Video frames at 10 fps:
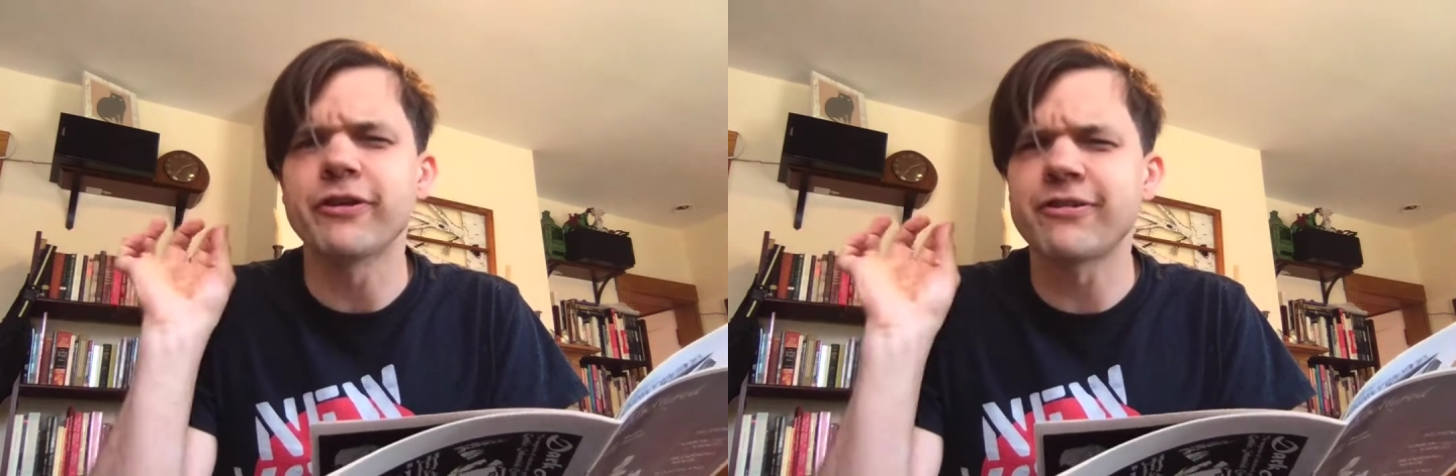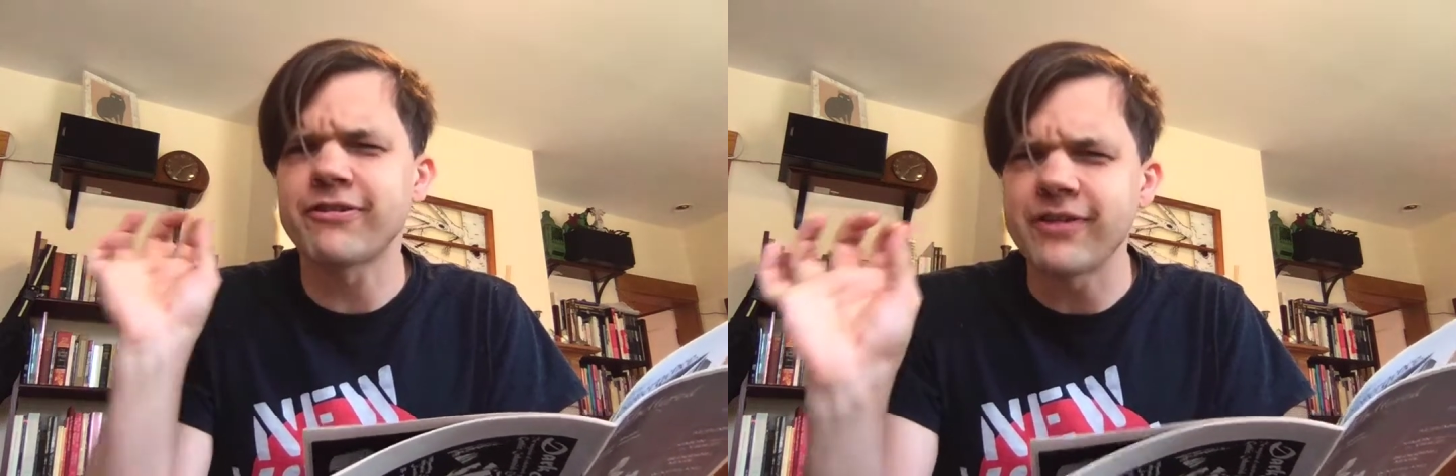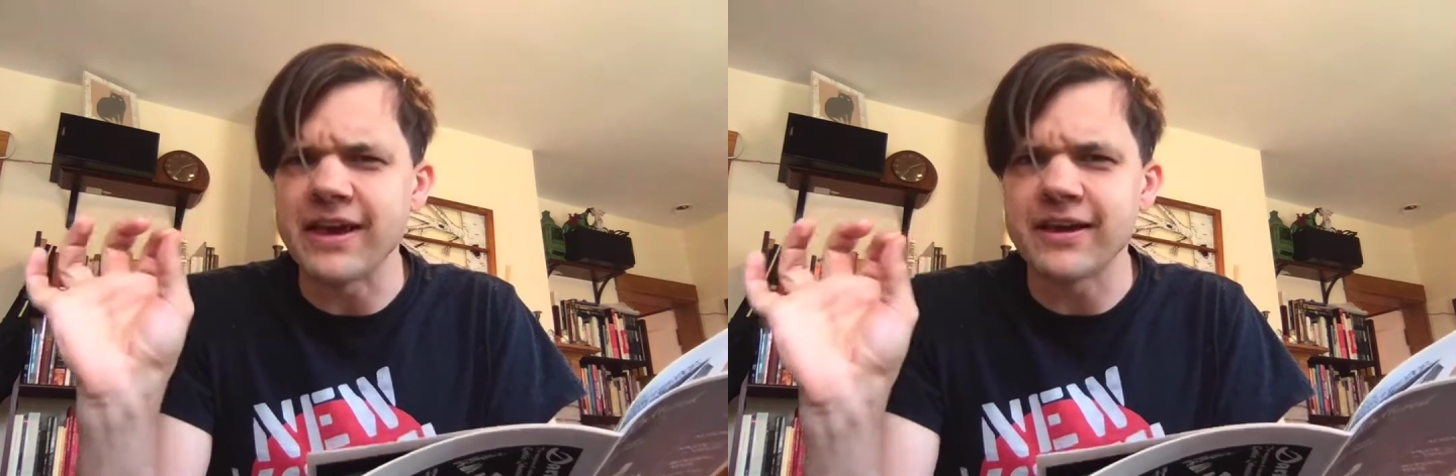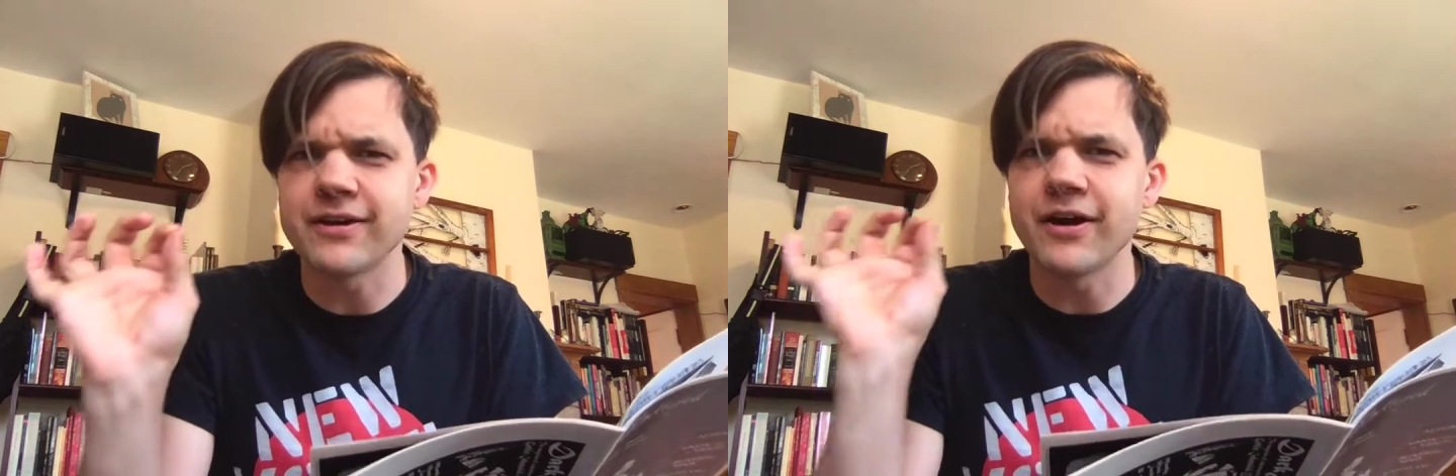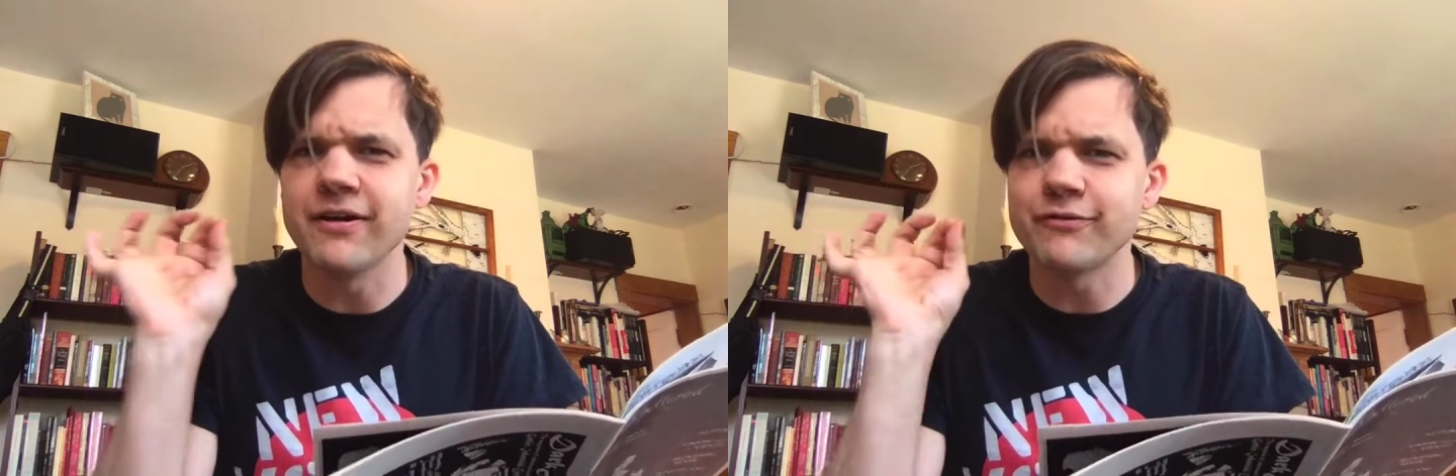sake
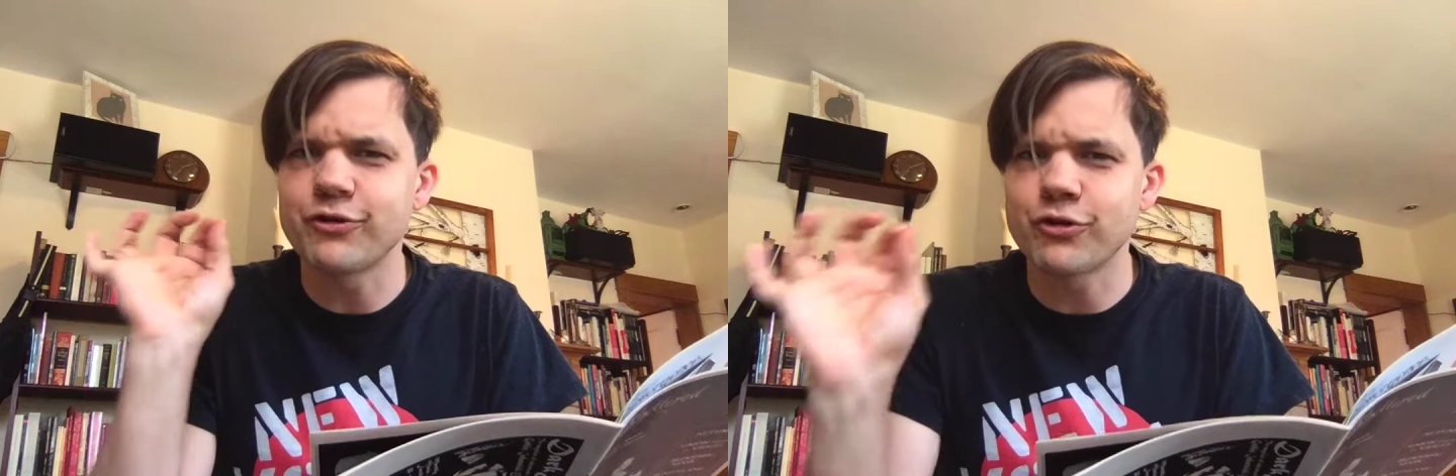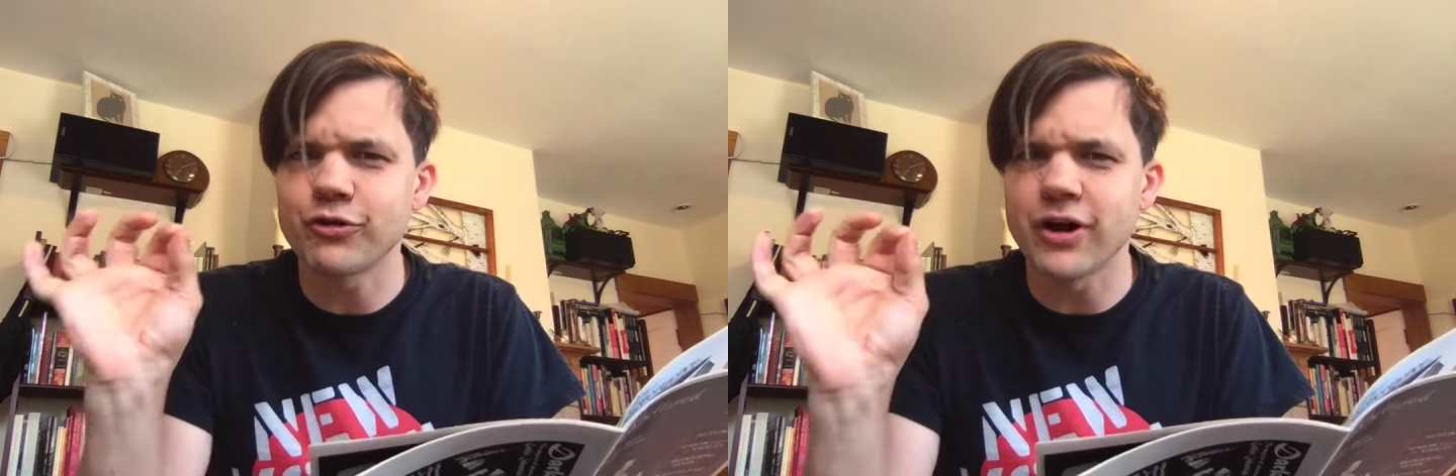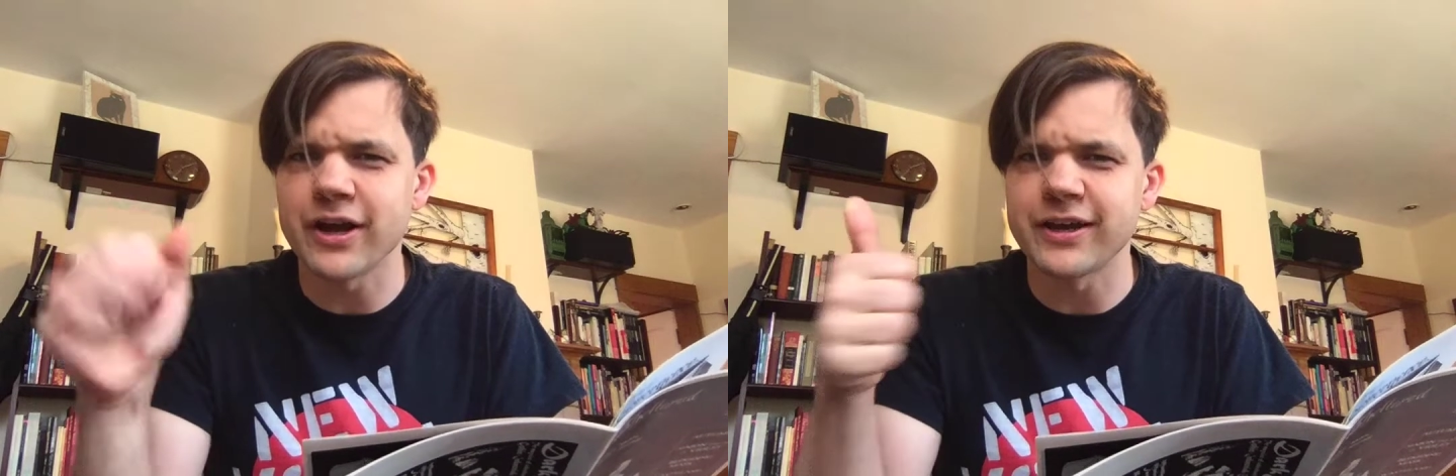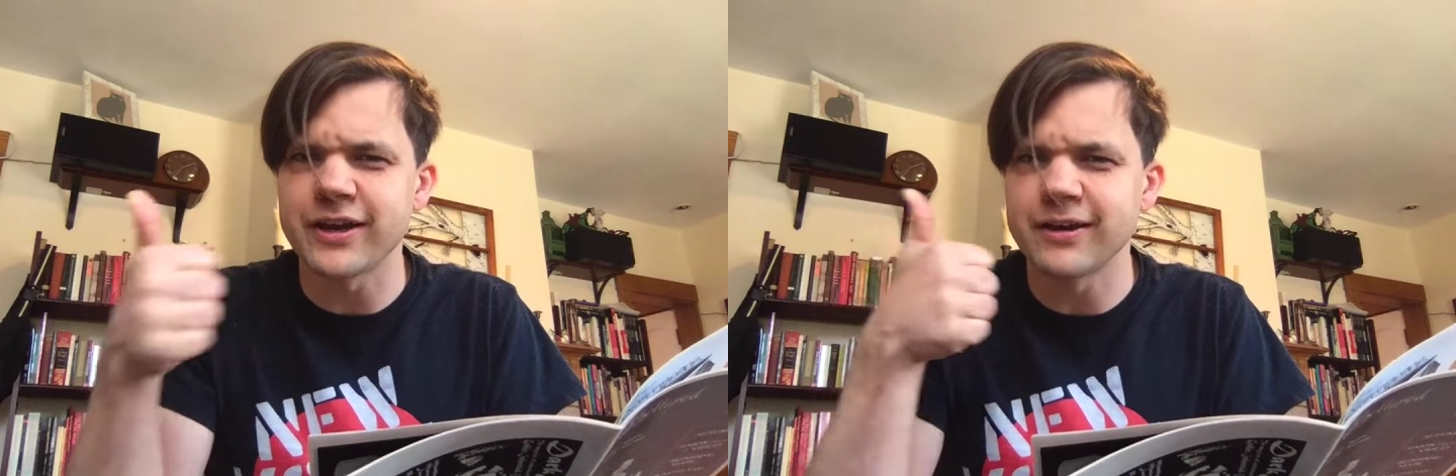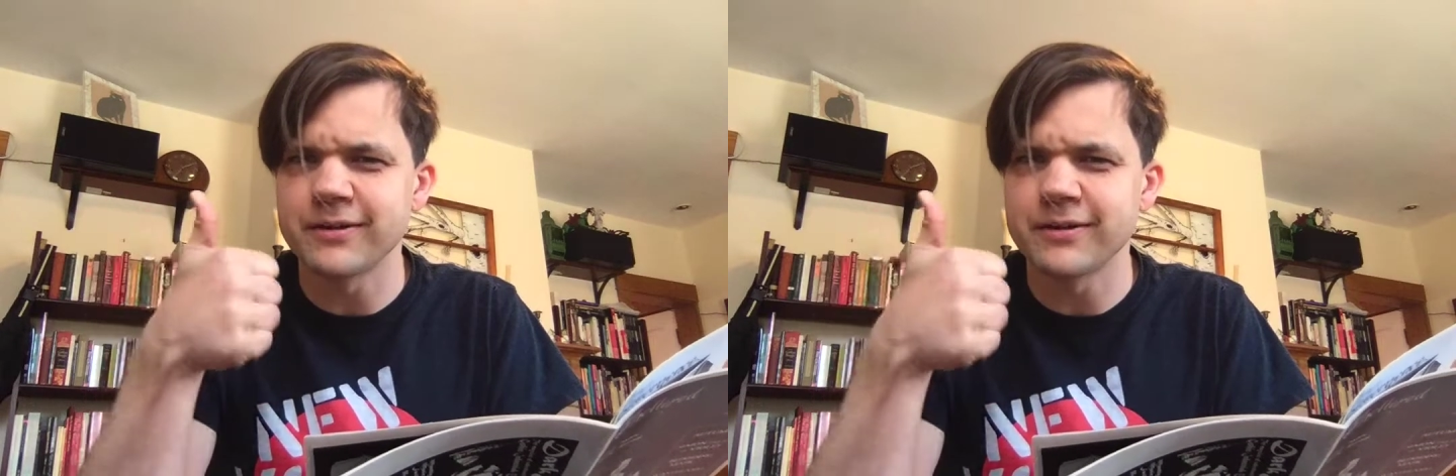of crying.